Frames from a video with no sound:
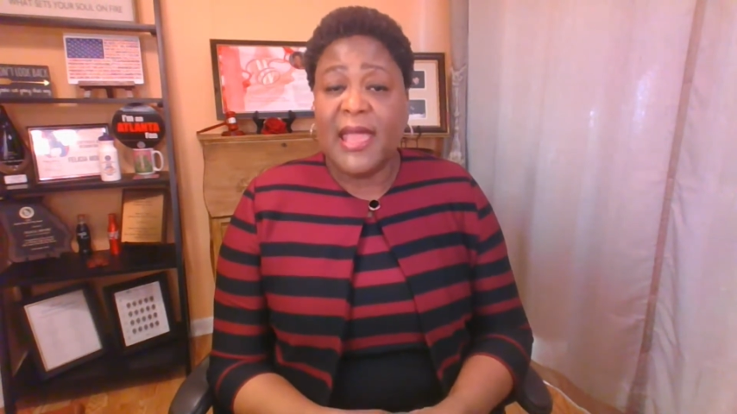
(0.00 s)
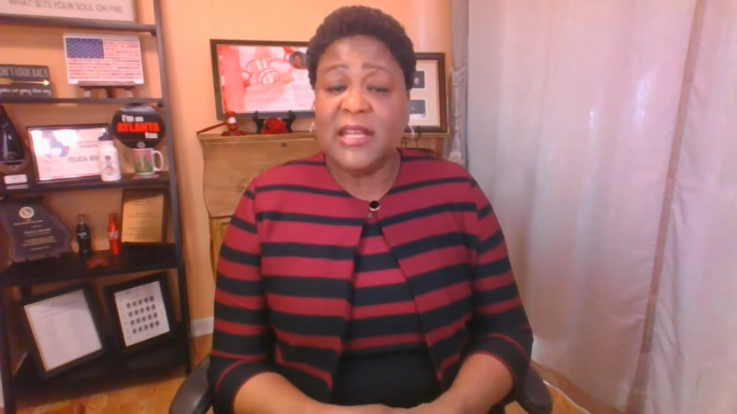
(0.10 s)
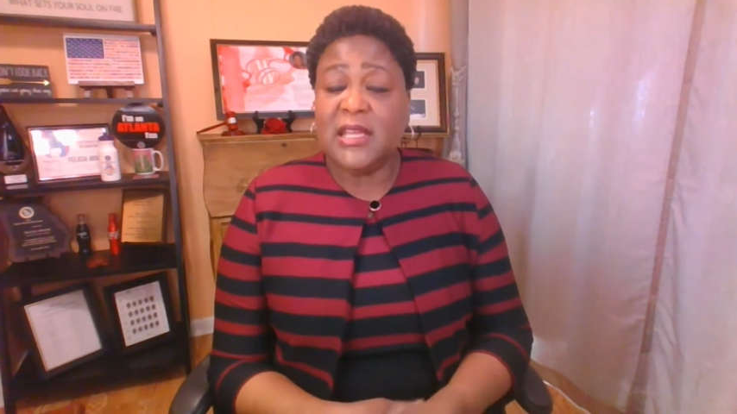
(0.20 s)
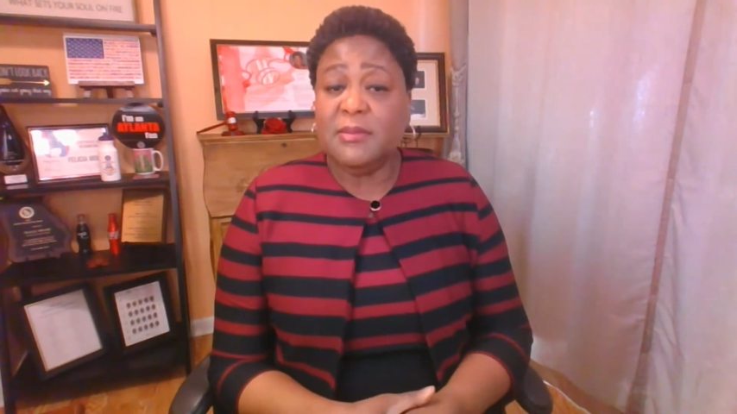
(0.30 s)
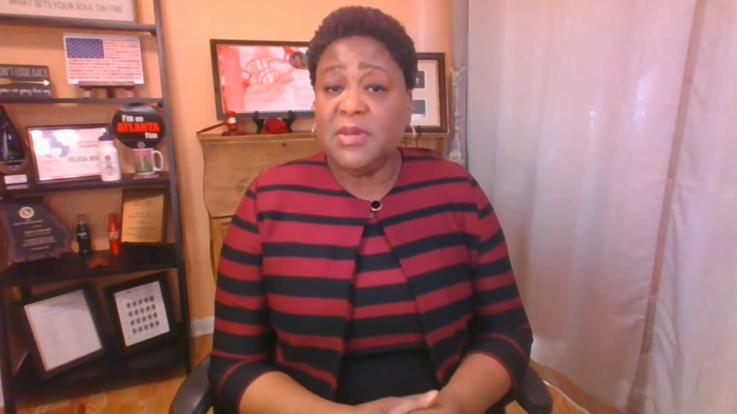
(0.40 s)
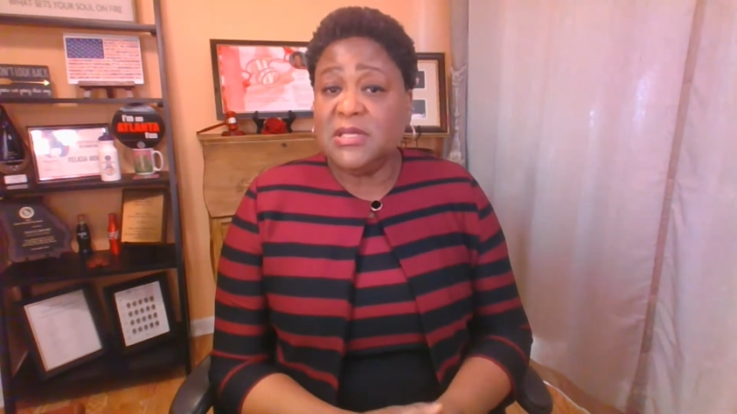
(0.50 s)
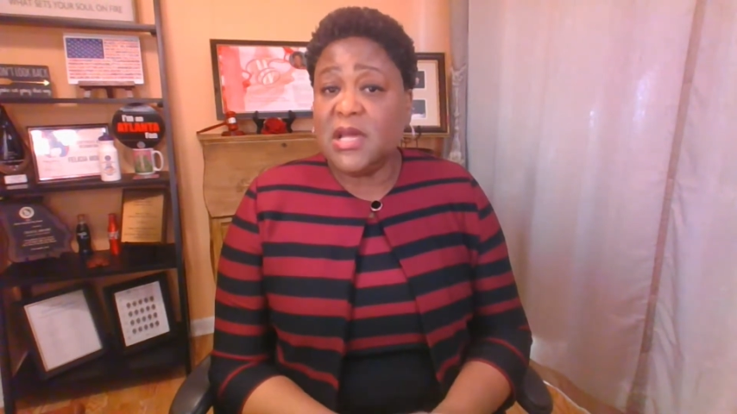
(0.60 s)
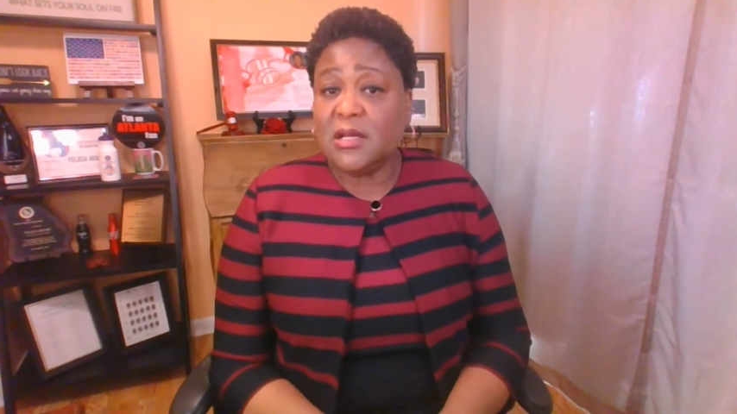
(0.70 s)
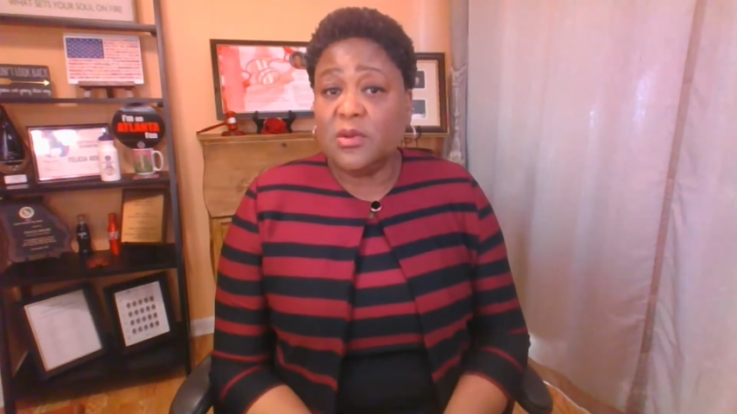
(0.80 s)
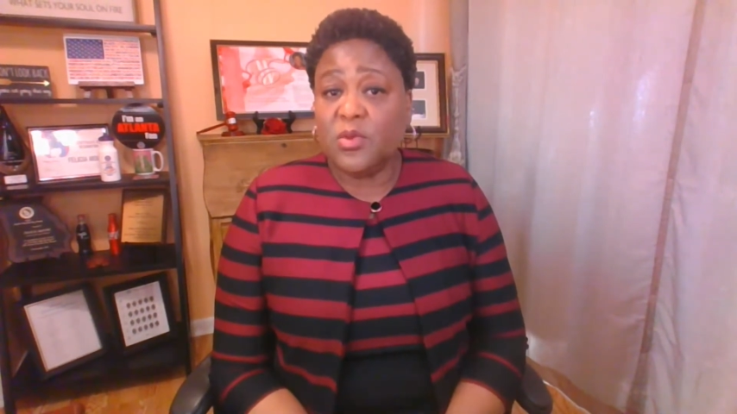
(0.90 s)
And it can be
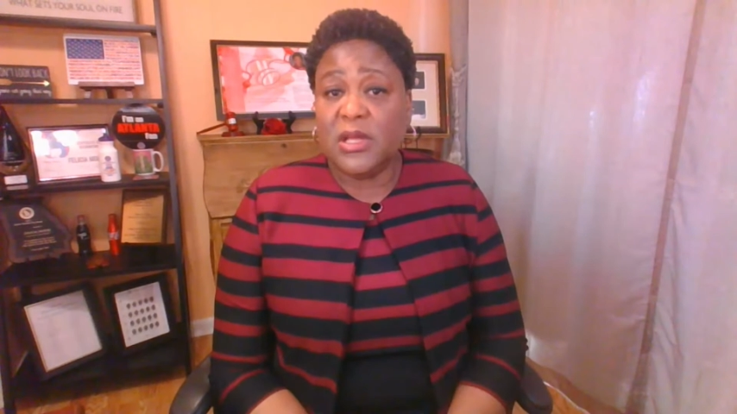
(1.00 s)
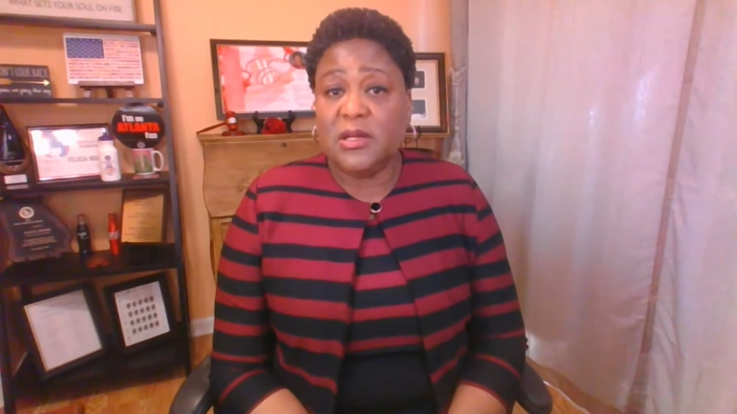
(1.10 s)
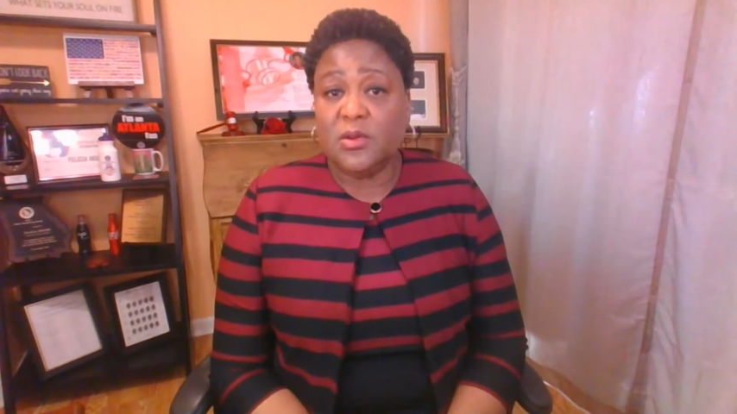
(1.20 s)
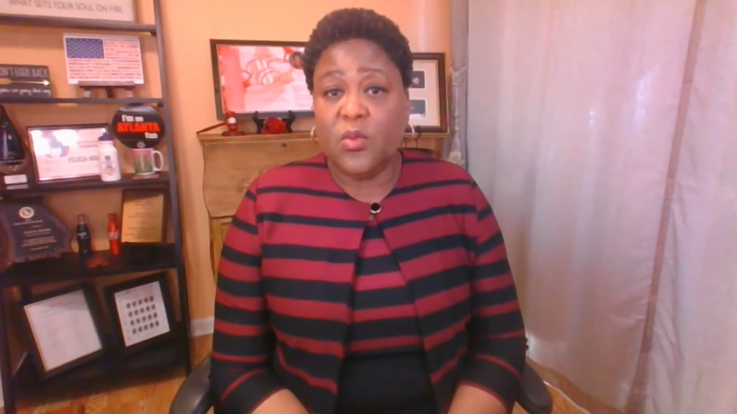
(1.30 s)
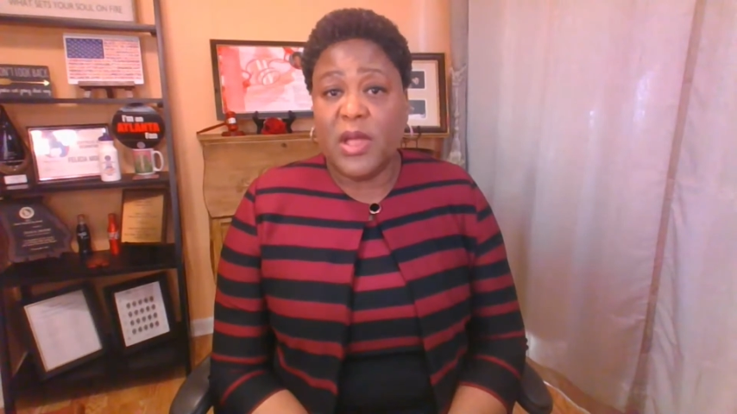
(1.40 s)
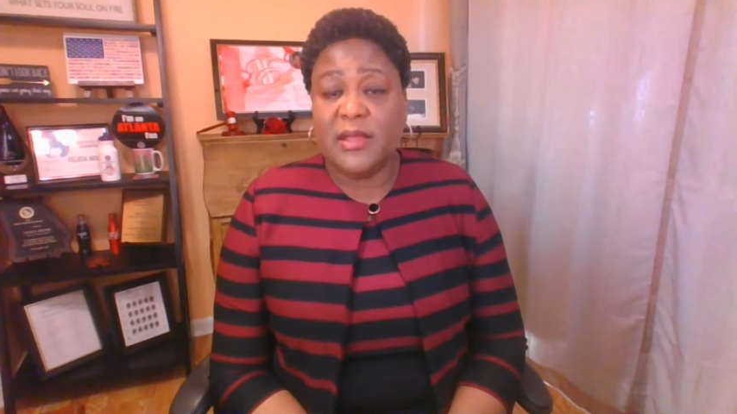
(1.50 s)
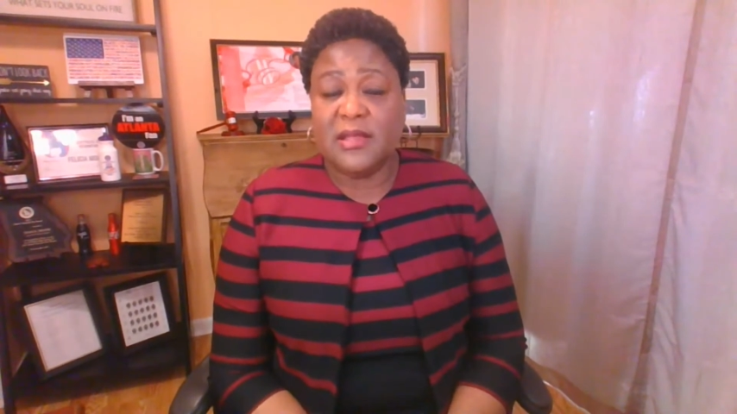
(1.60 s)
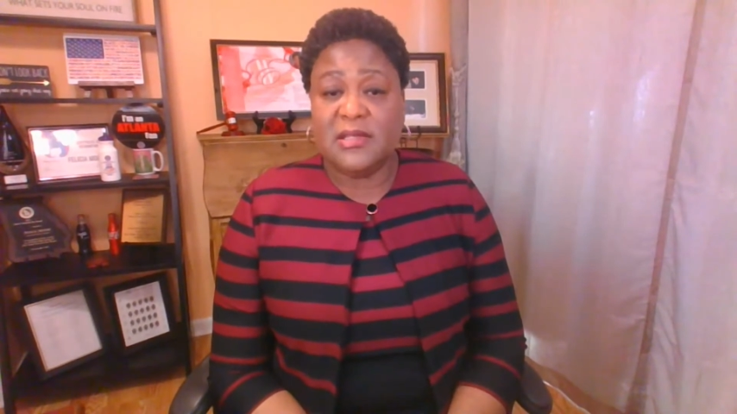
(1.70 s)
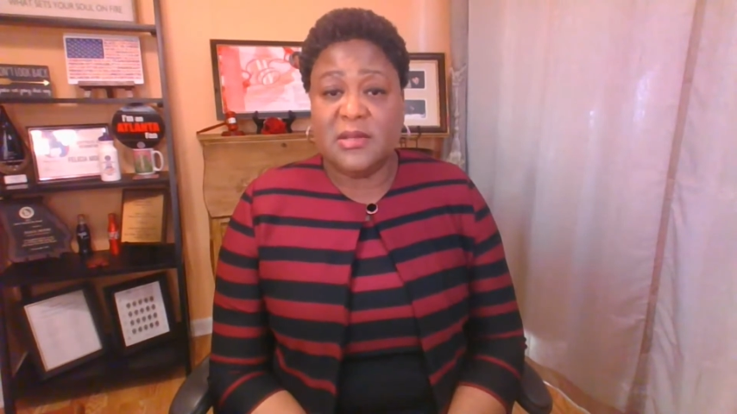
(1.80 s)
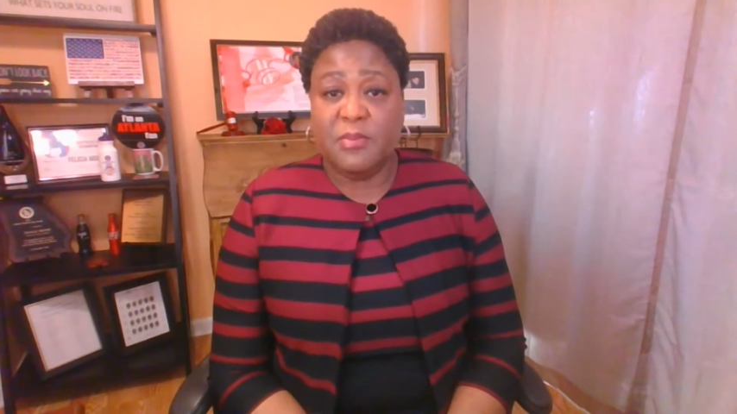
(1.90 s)
done in a way
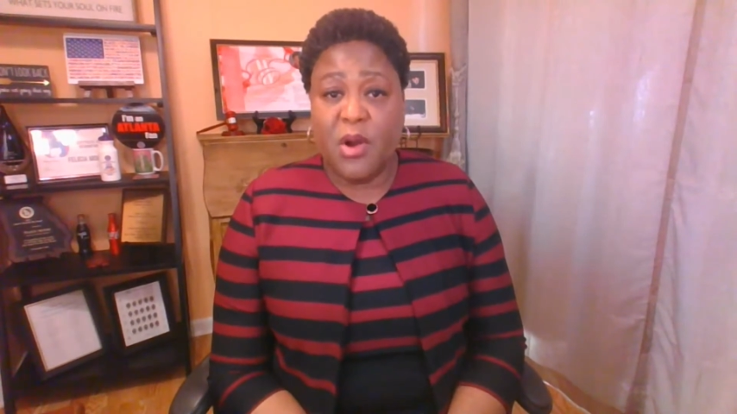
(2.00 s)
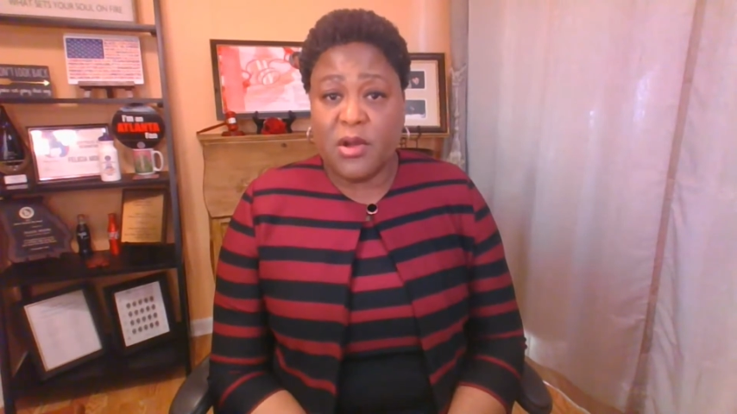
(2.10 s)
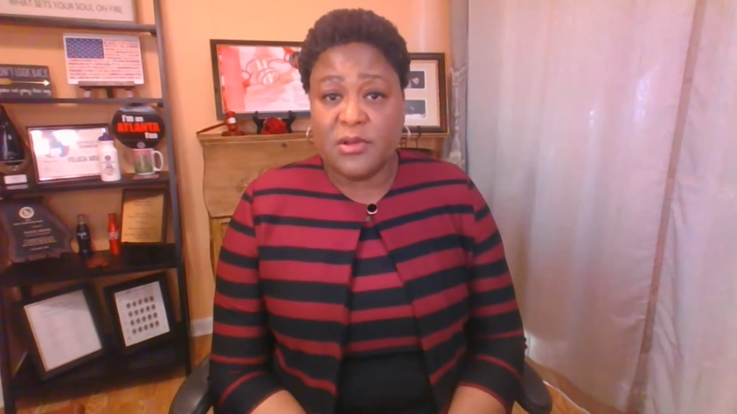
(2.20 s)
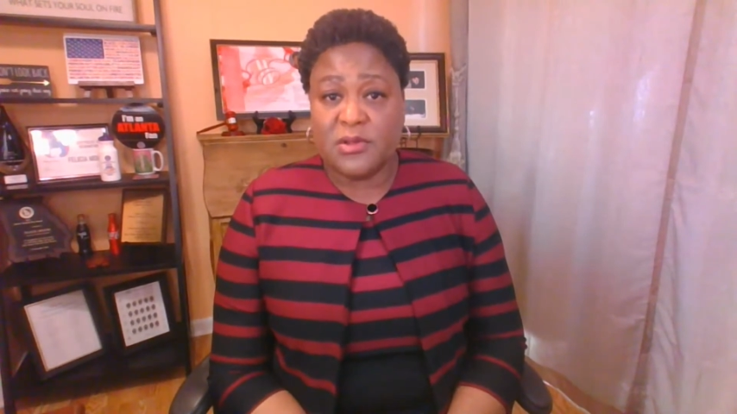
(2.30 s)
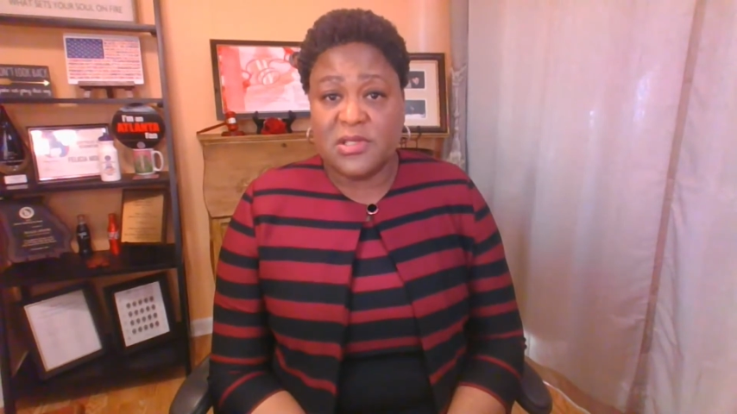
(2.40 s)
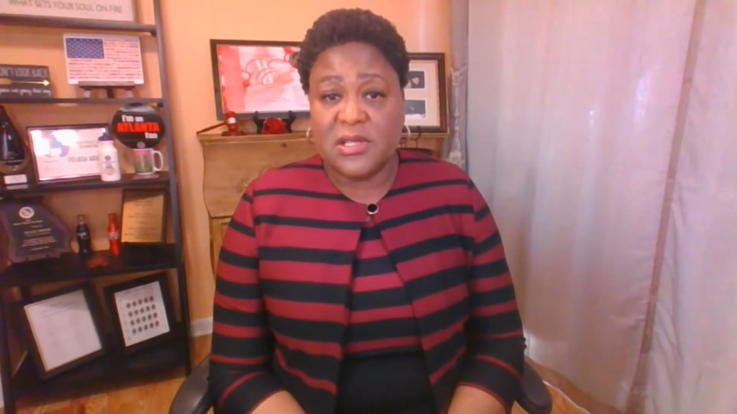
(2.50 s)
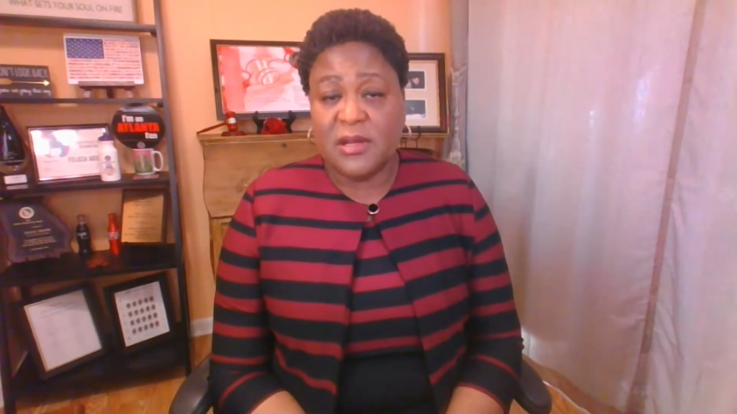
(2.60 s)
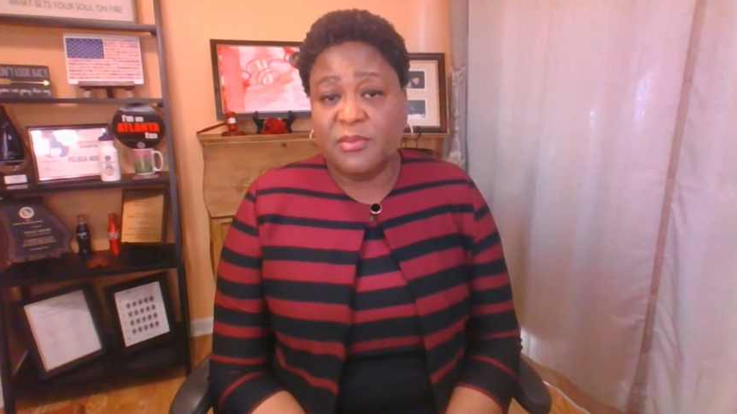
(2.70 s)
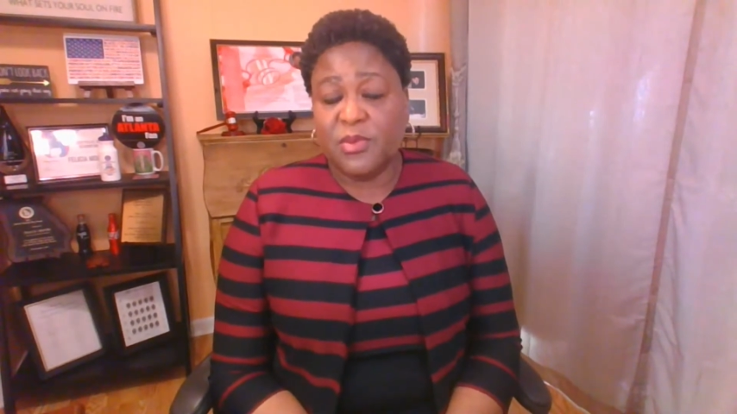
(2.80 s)
that's in partnership